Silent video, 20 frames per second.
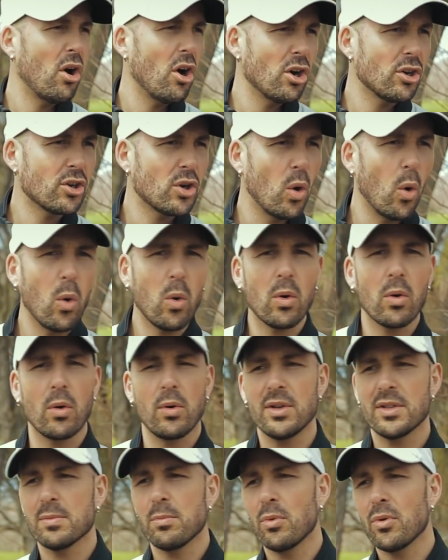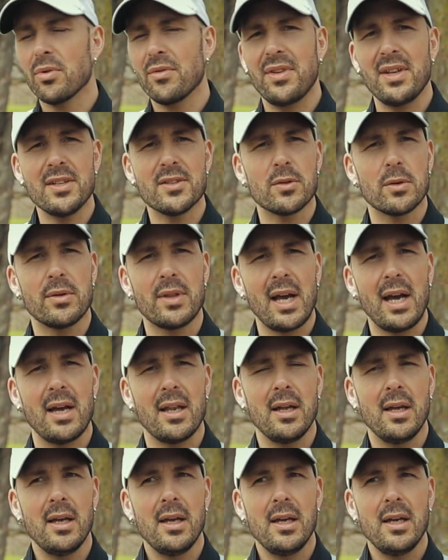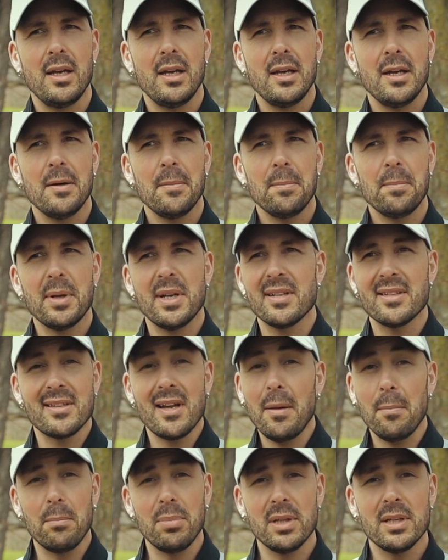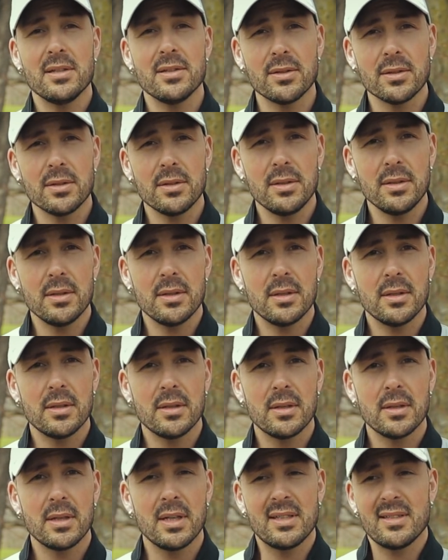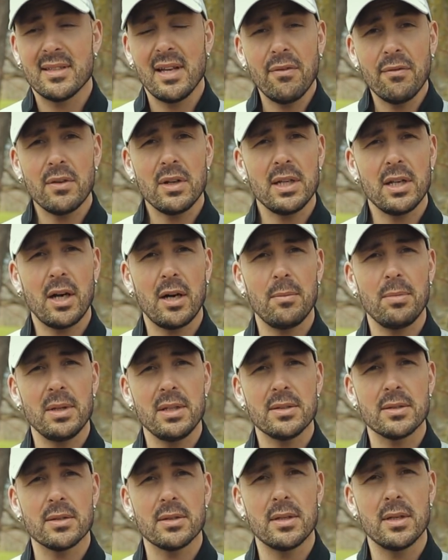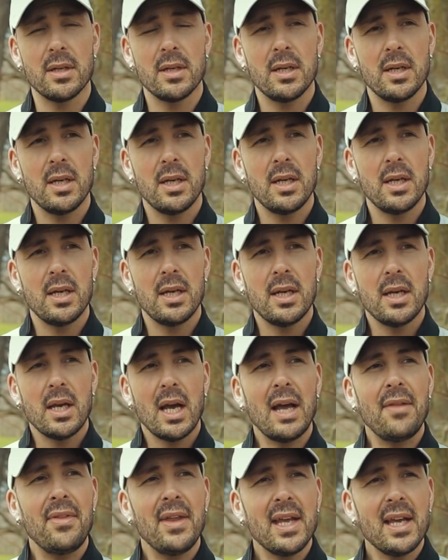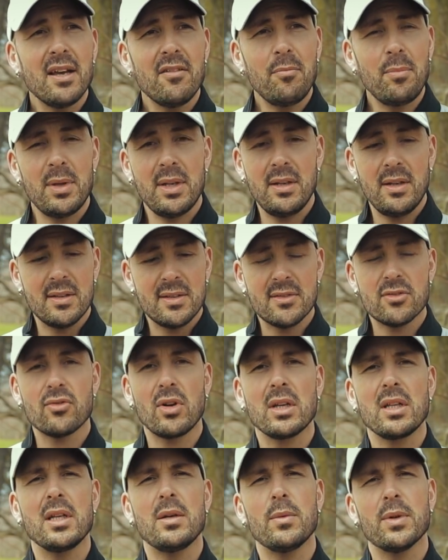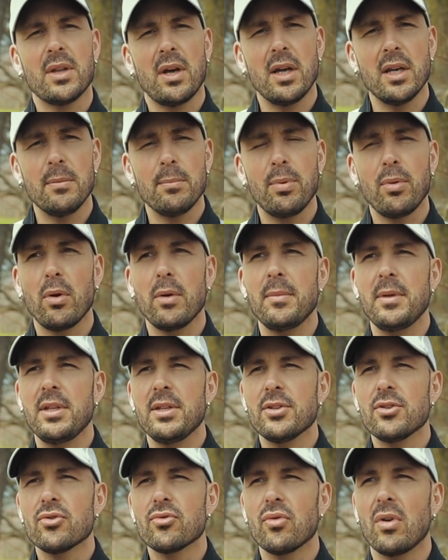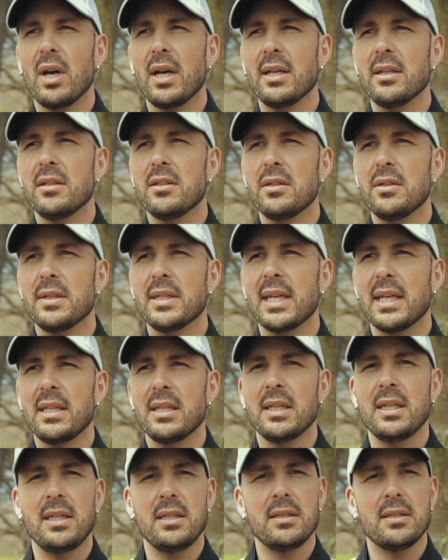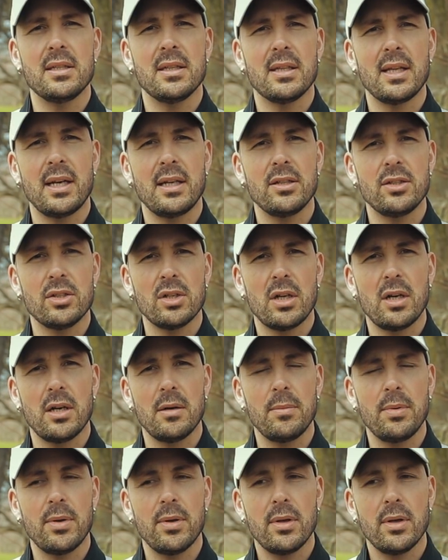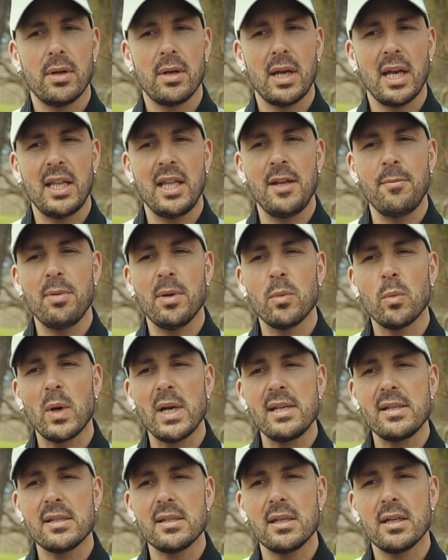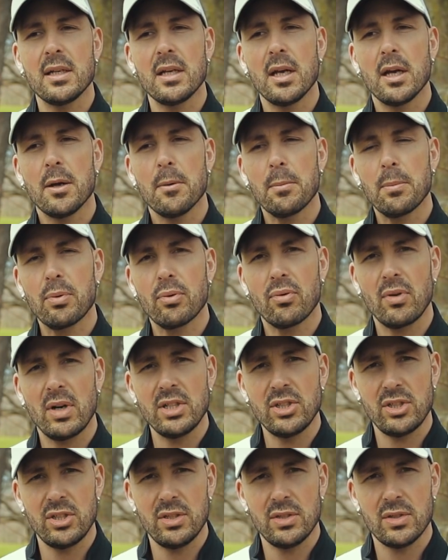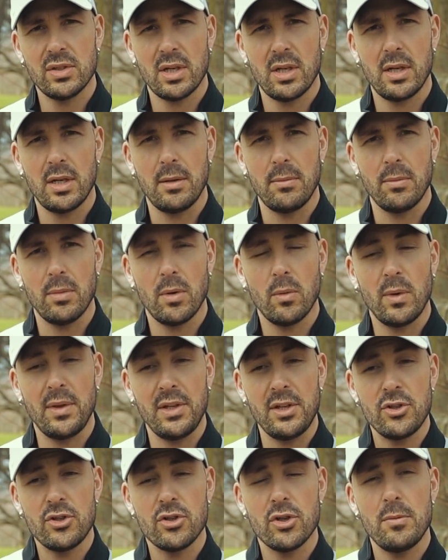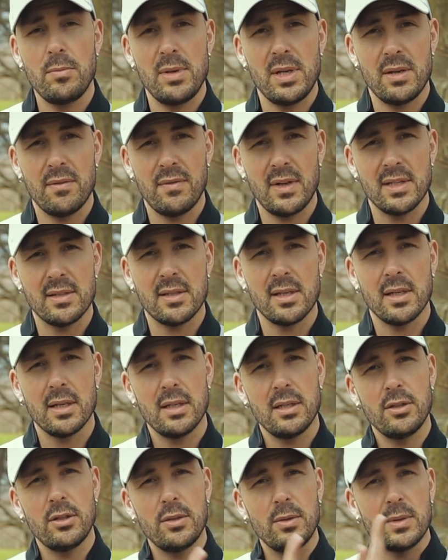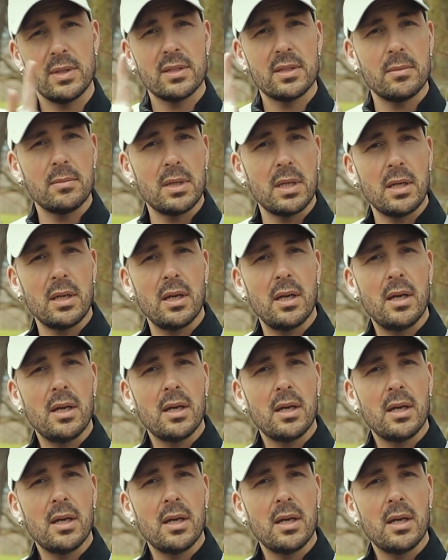hardcore, or it's more this or that. But it's not Blizzard. It's definitely not Blizzard. And they have been struggling with unemployment, trying to get into that job. And they've been wasting precious time when they should be investing it into doing something